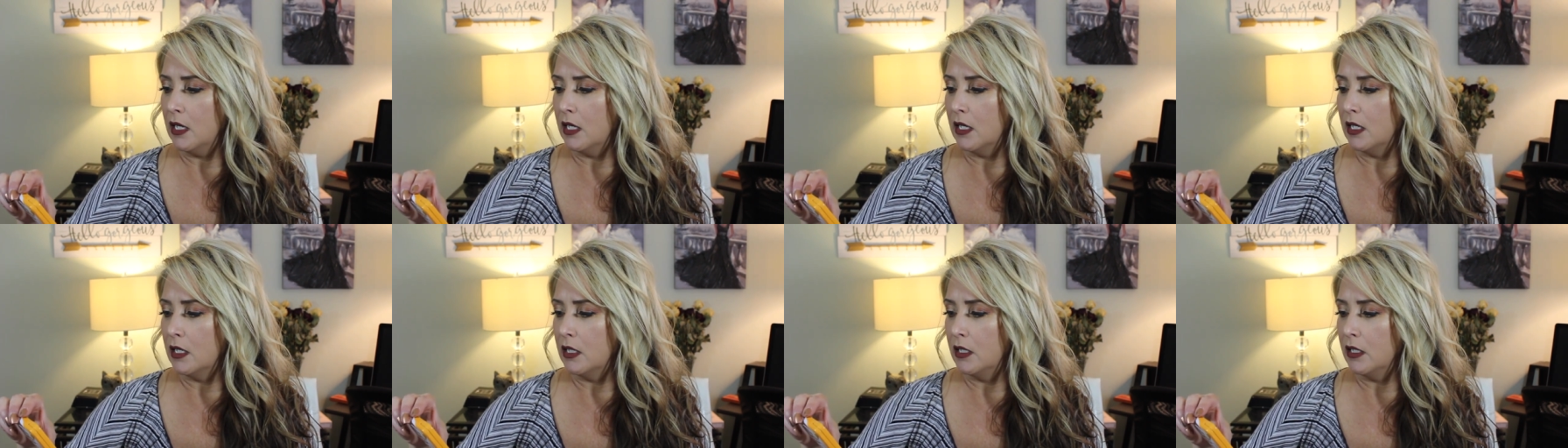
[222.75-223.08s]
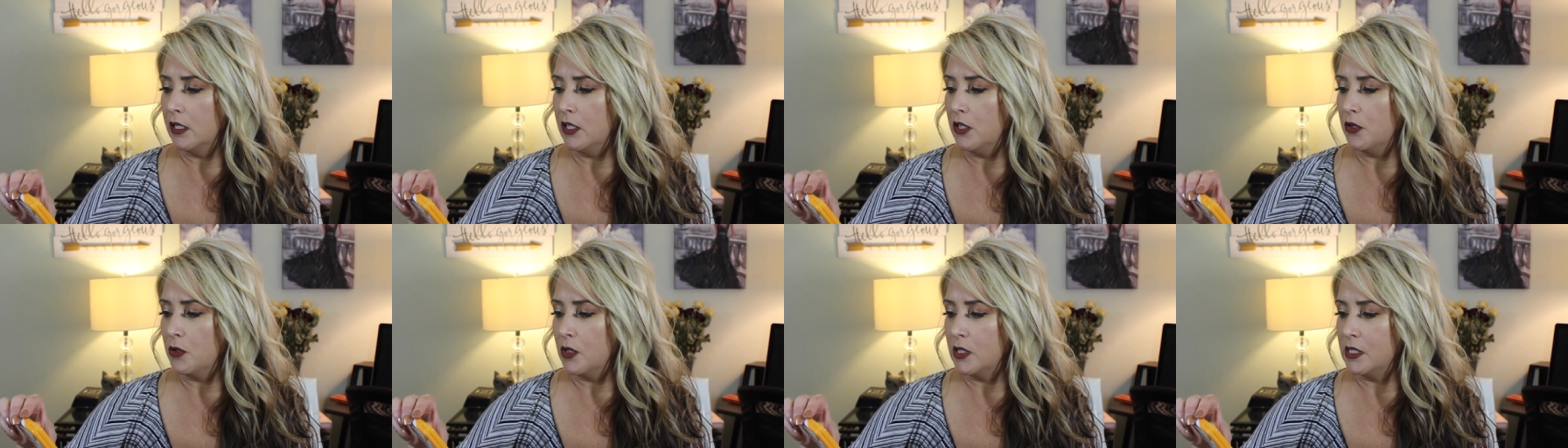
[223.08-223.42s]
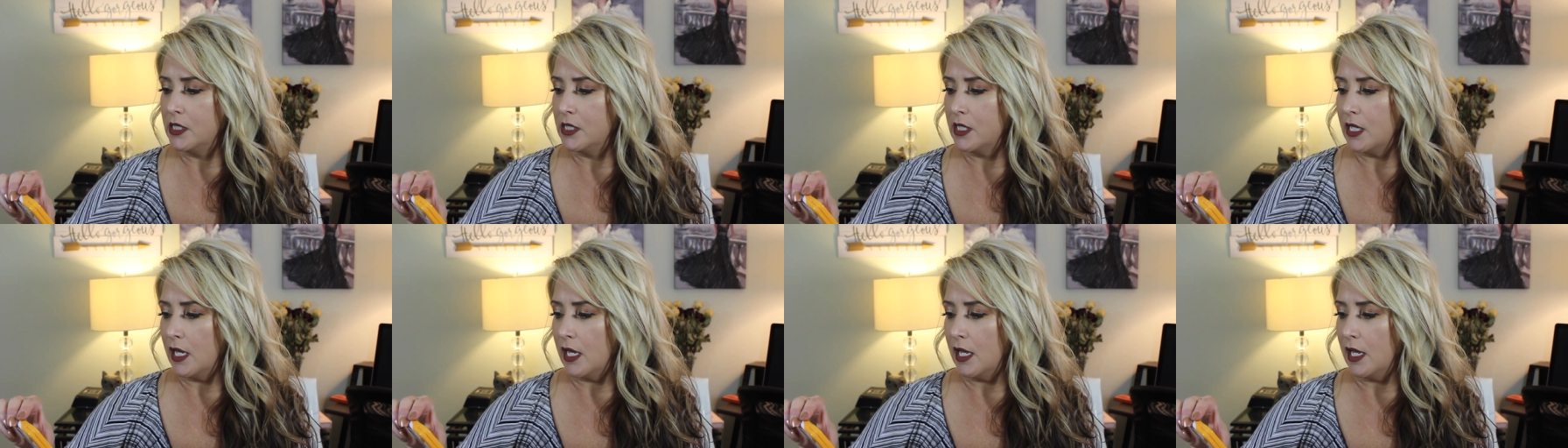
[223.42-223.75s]
in the
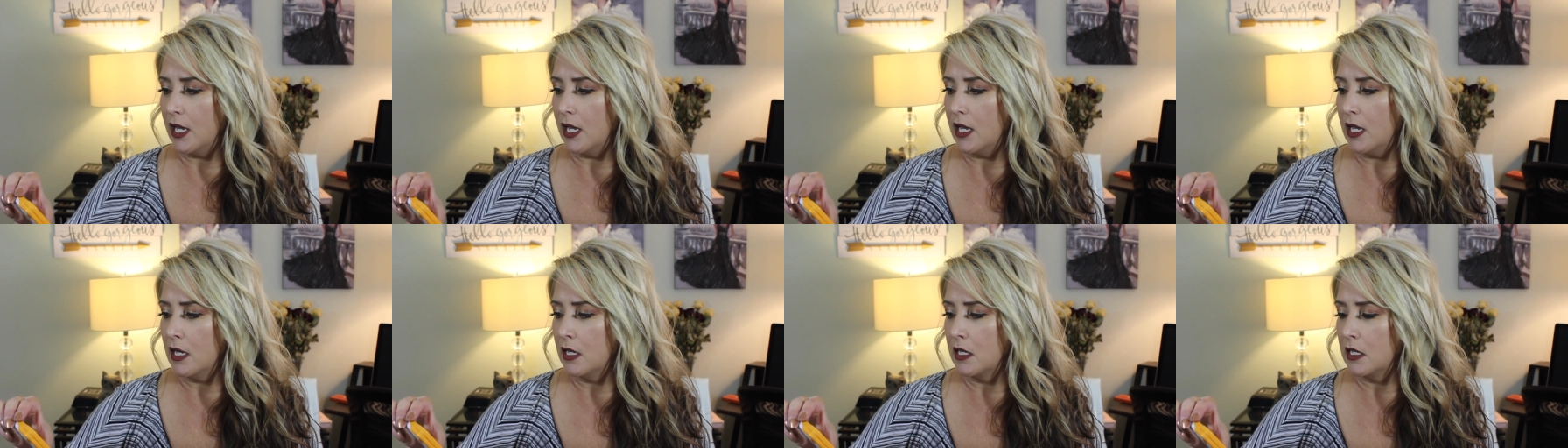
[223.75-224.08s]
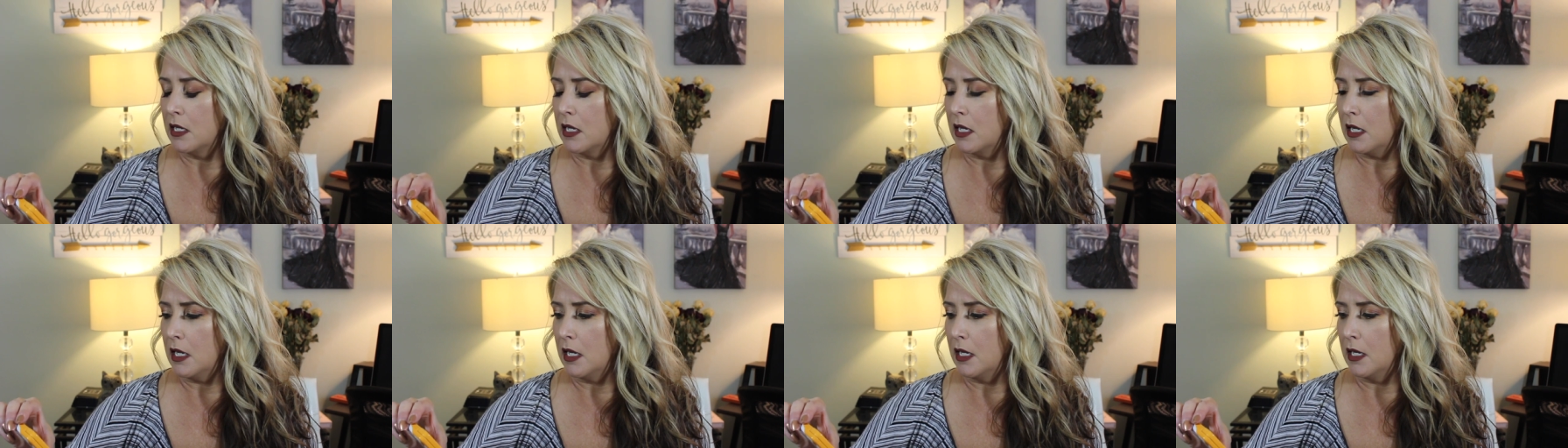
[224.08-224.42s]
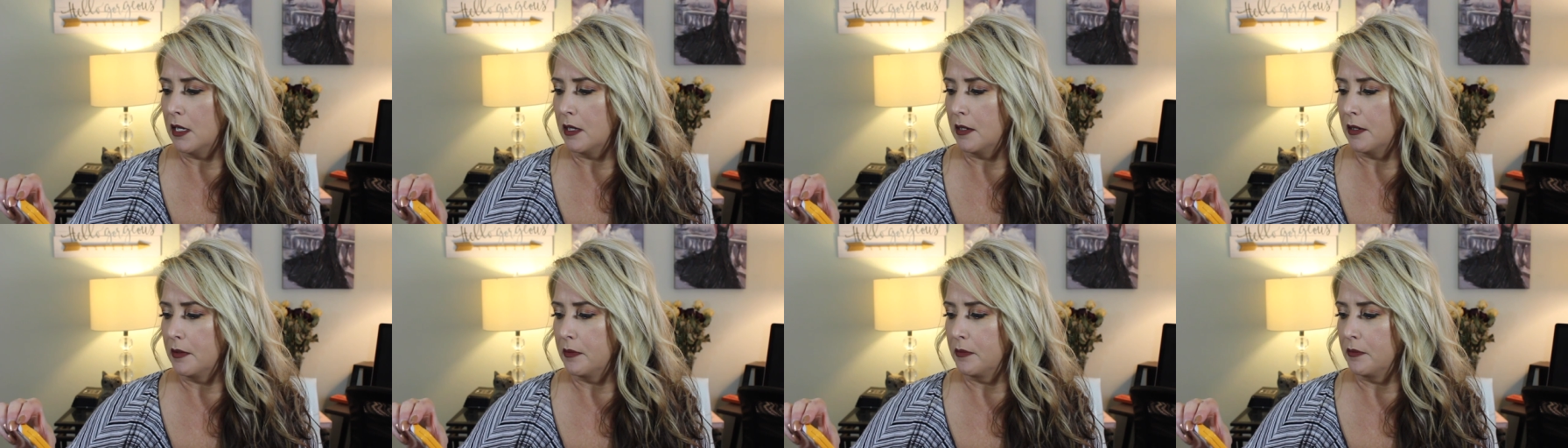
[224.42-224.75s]
USA.
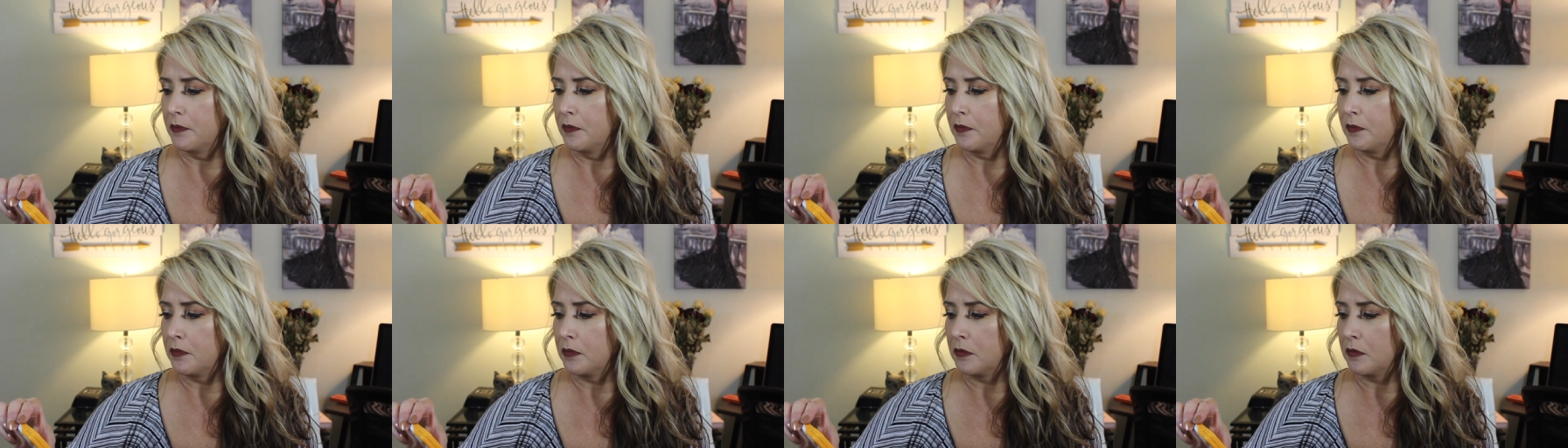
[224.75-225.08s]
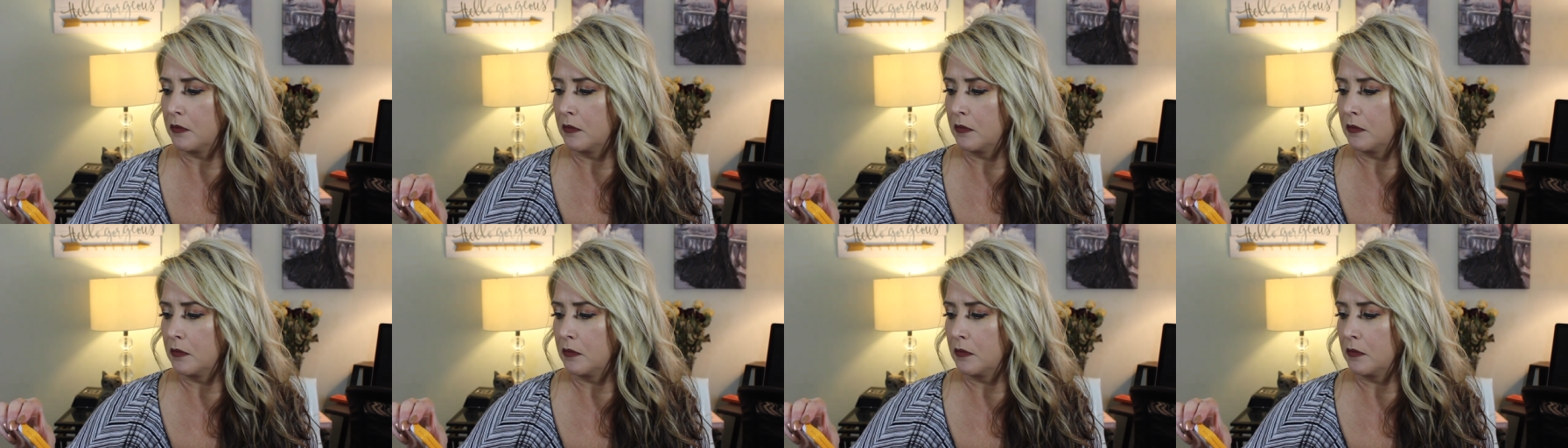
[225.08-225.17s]
Um,